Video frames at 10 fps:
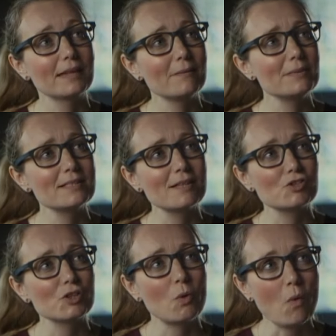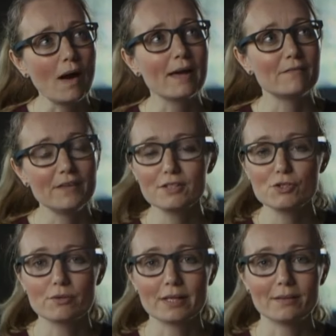It was such a quiet
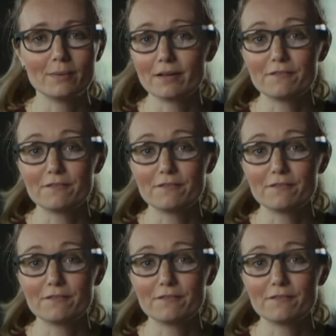victory when I